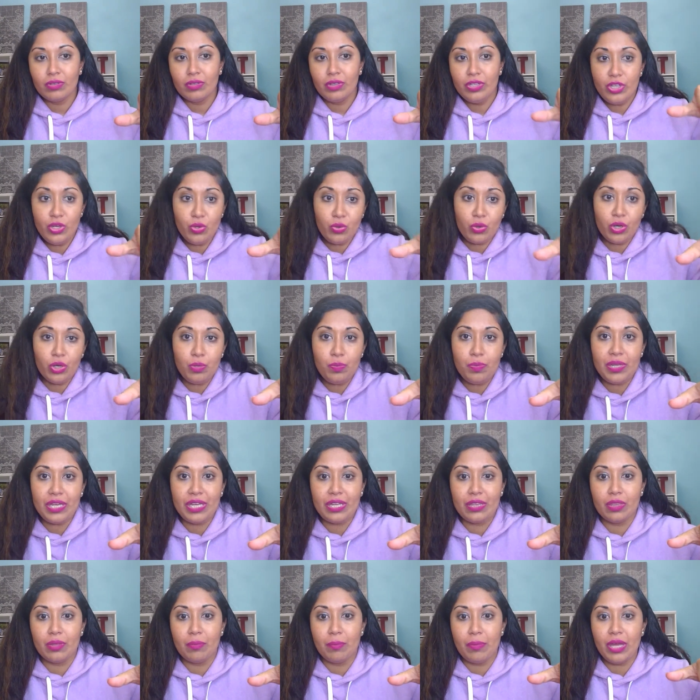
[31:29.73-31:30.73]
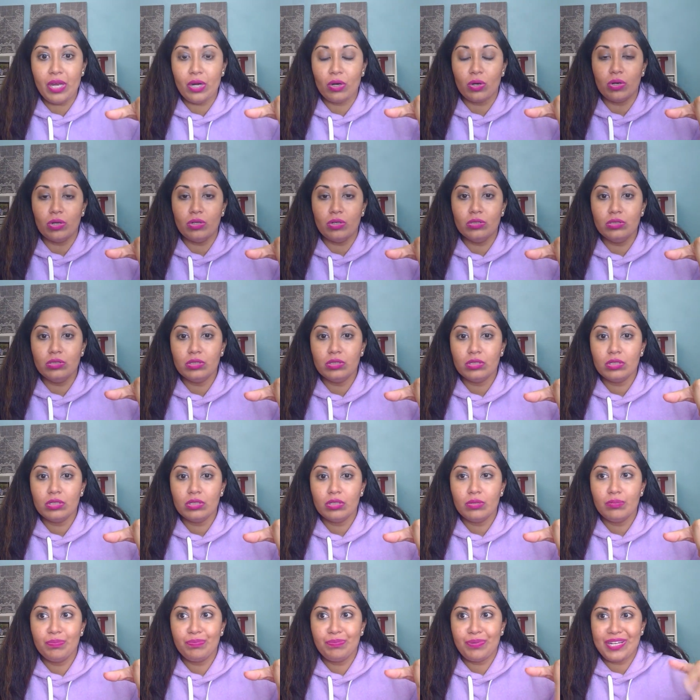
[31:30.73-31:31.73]
You could be in the middle
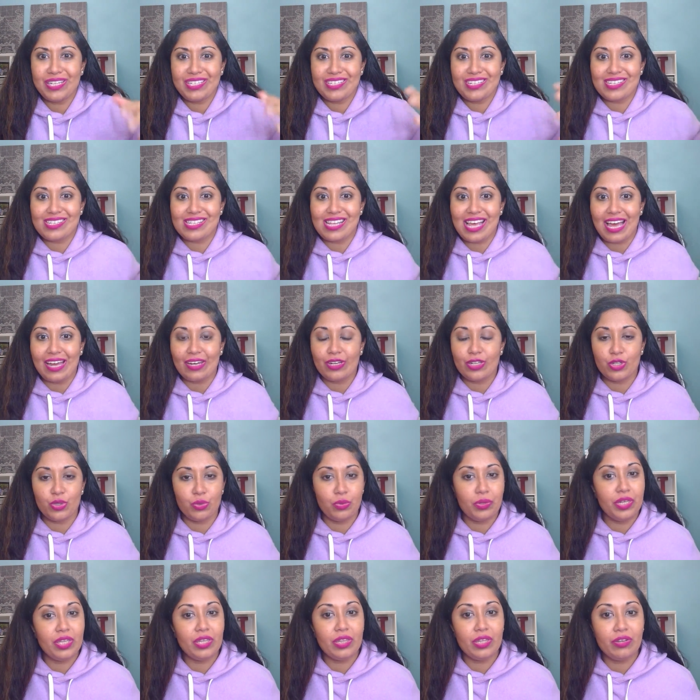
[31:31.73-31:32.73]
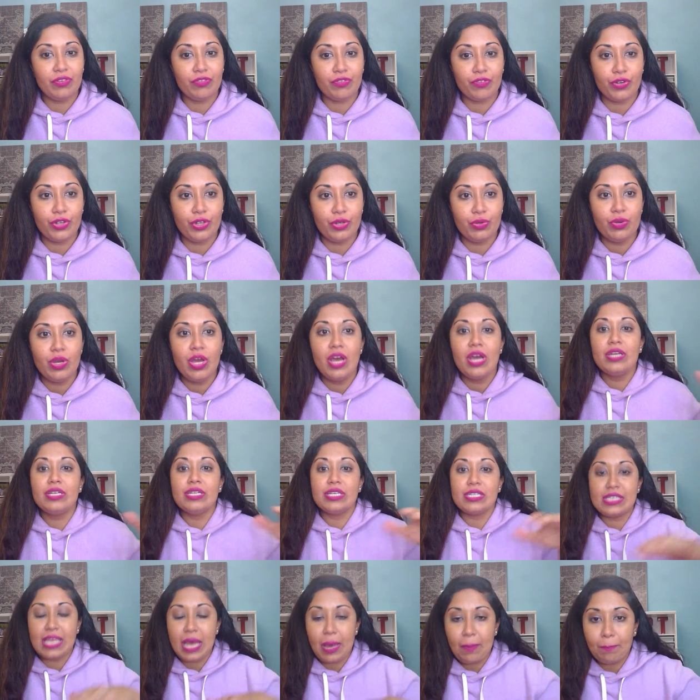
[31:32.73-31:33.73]
but does that do anything for you?
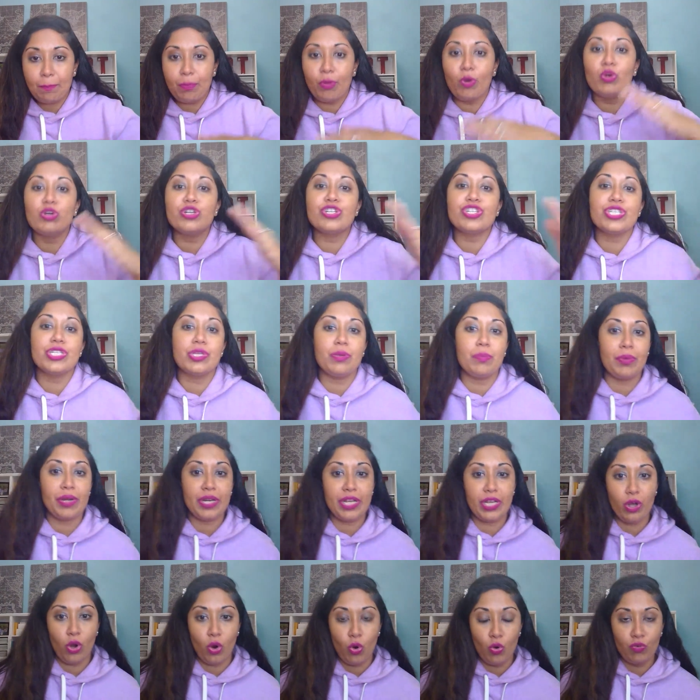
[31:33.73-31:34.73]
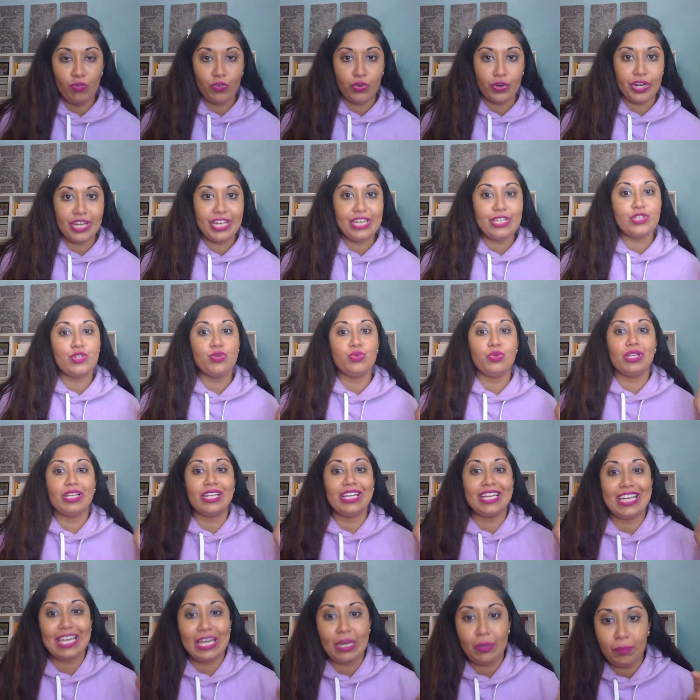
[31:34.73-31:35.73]
Does that push somebody over into
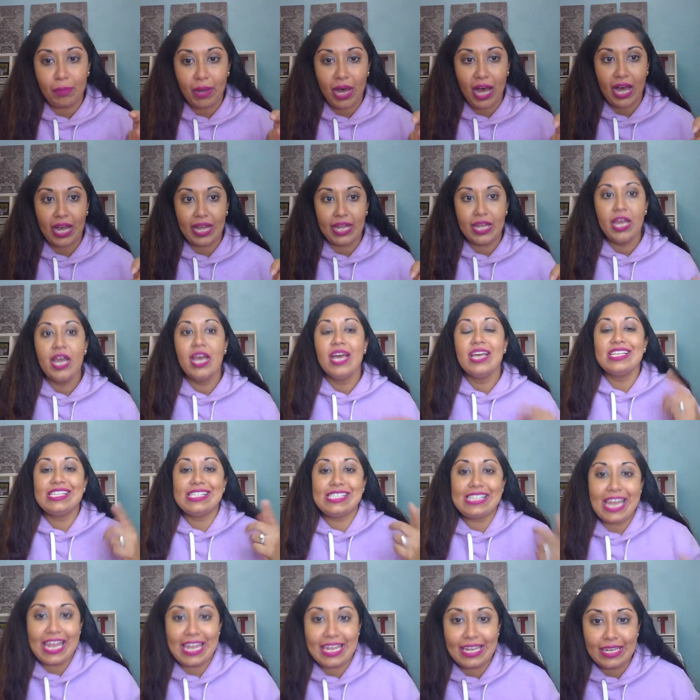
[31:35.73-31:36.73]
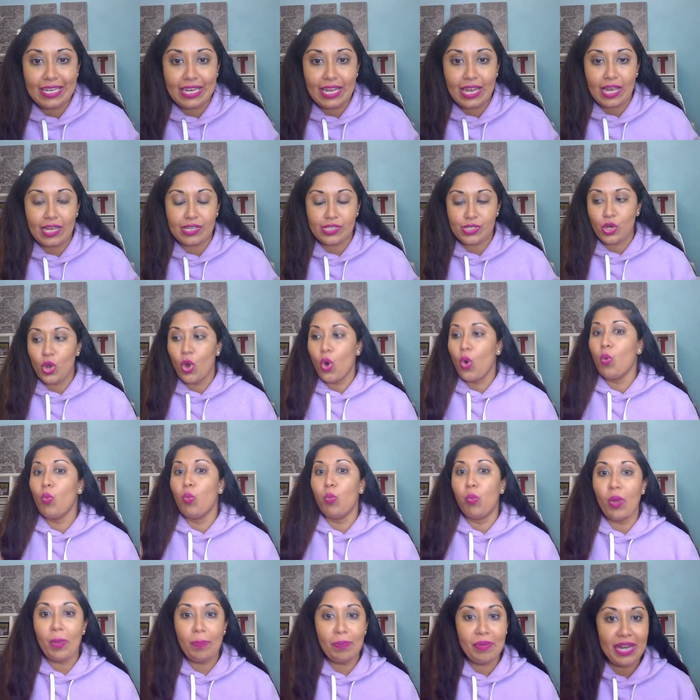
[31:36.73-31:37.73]
clicking buy, saying yes,
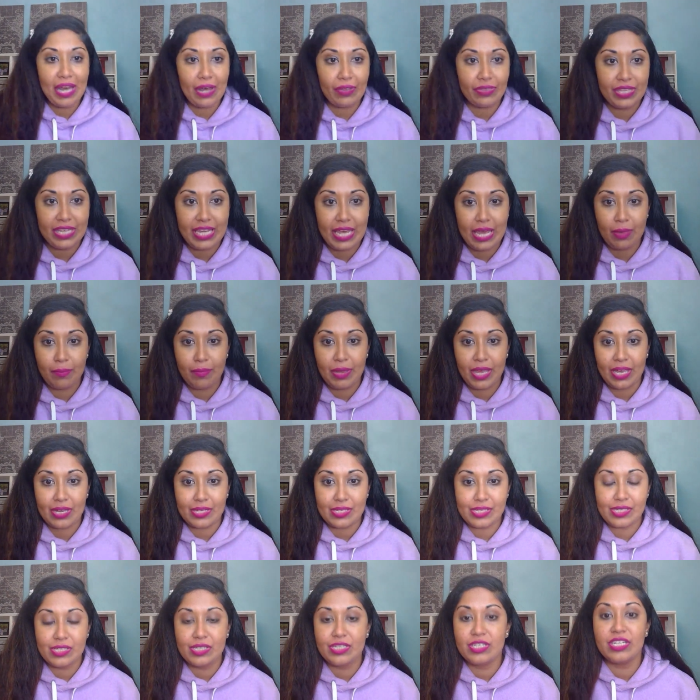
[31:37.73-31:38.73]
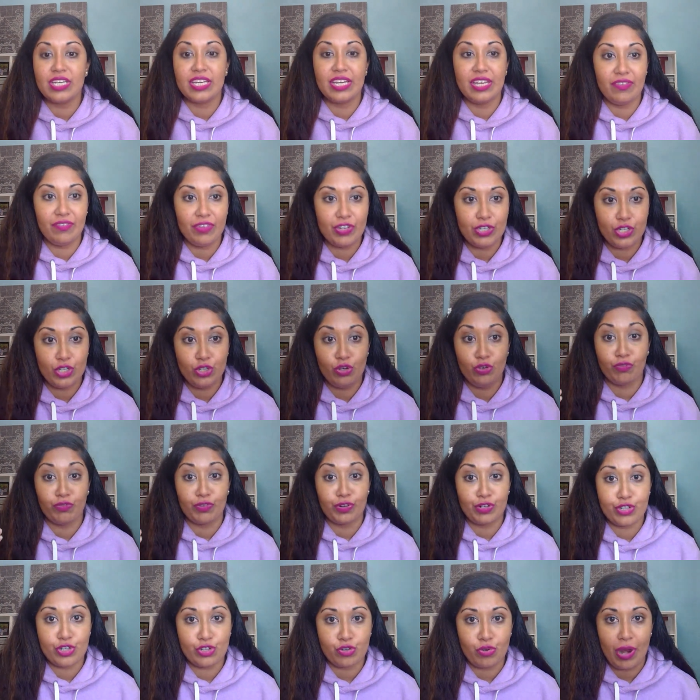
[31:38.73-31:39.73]
whipping out the Amex to give it to you
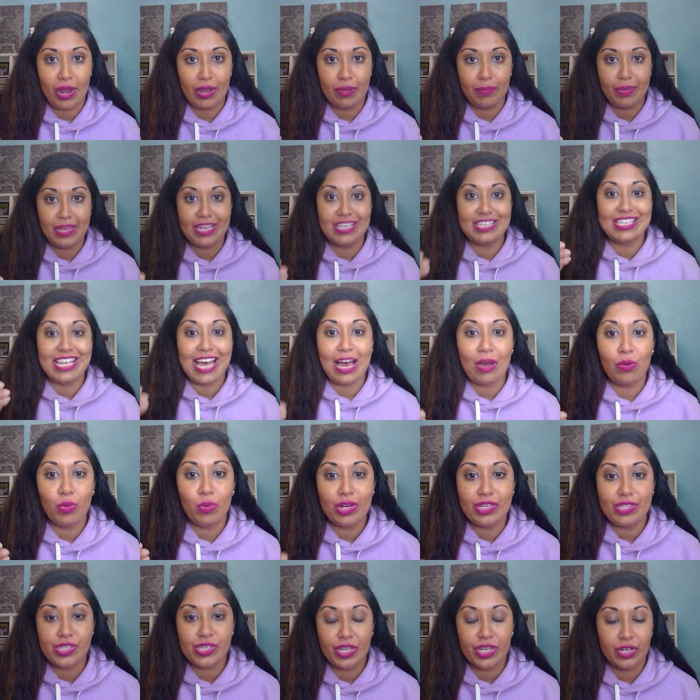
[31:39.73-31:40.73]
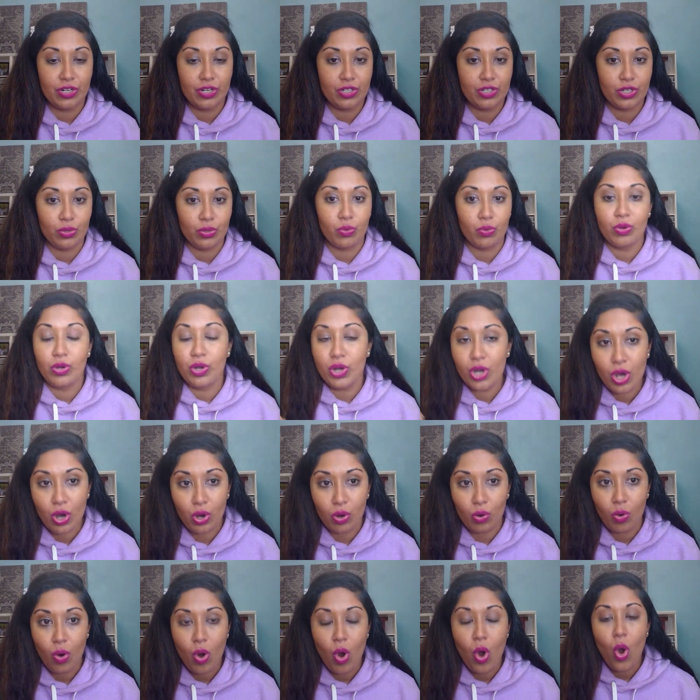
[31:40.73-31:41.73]
for Stripe? Is that what it's going to do? No.
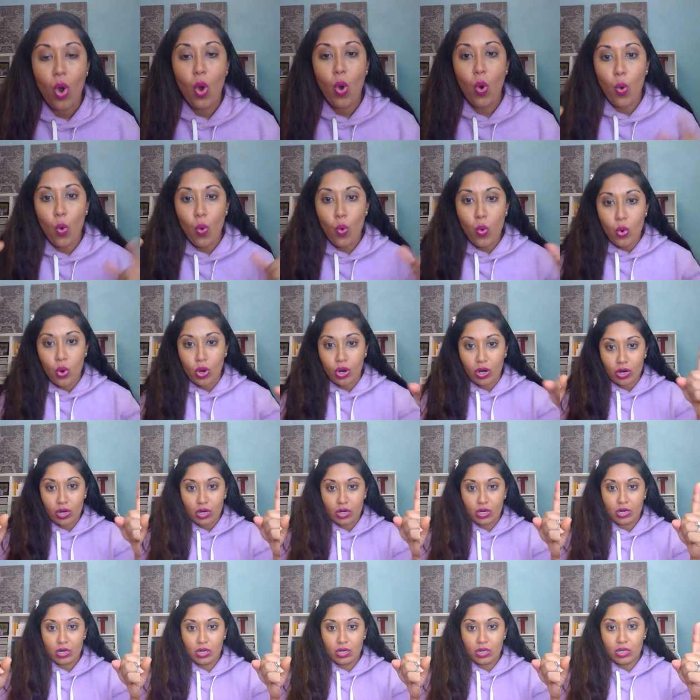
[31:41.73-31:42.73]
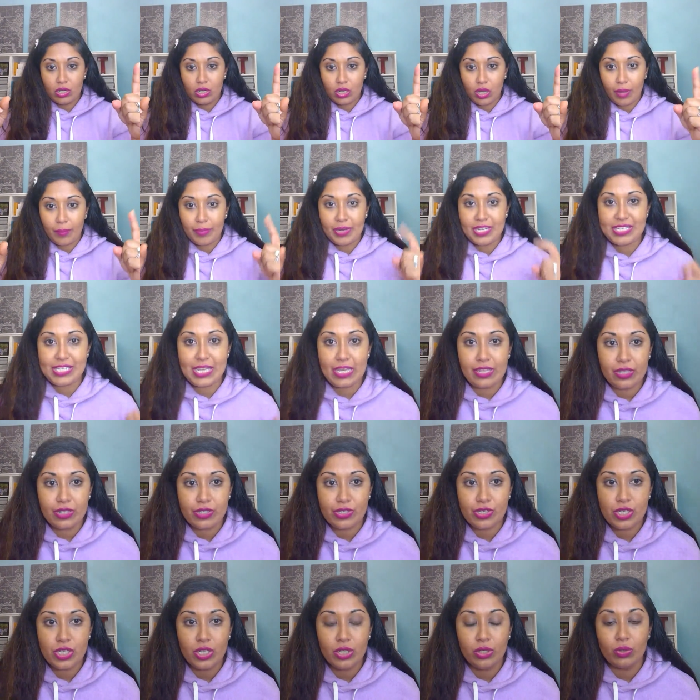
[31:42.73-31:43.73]
Or I'm going to say
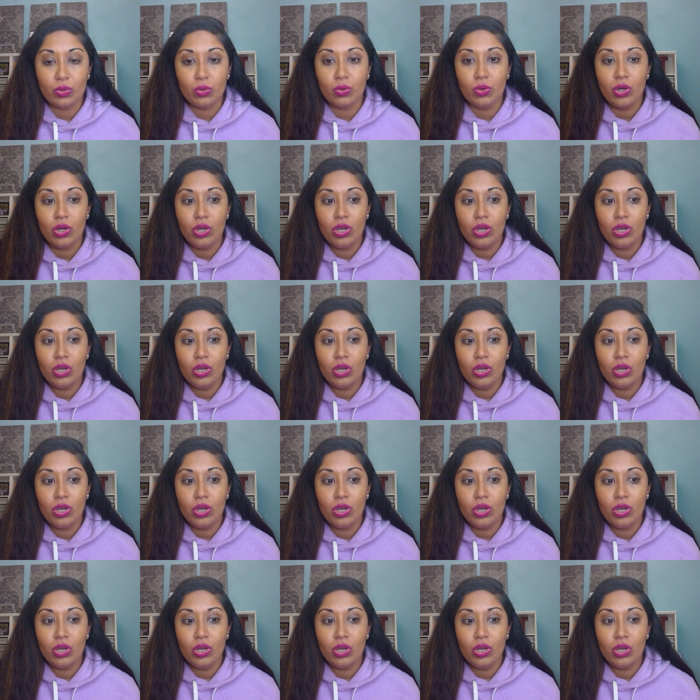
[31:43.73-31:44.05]
this too.